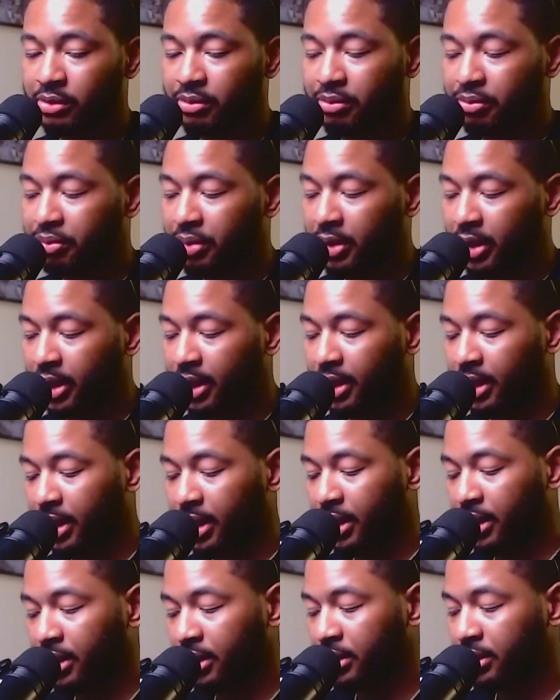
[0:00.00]
play like
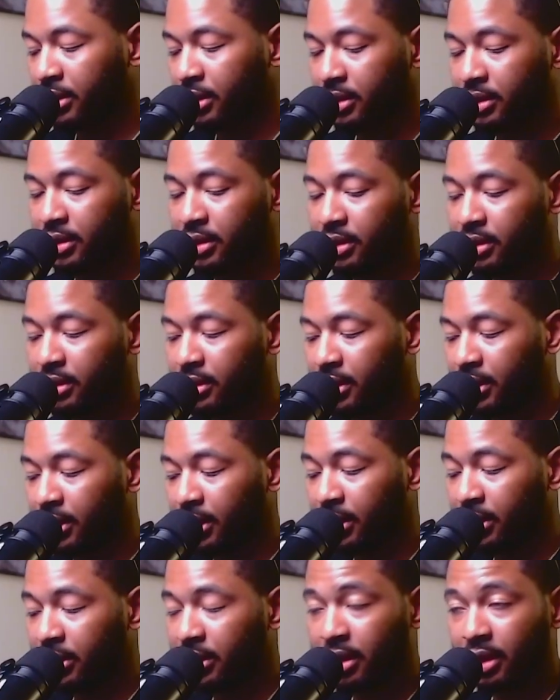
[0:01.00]
the
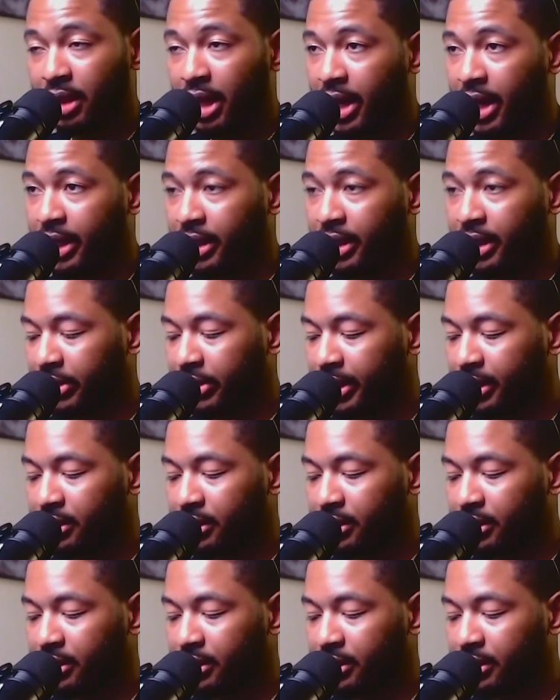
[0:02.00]
line, right?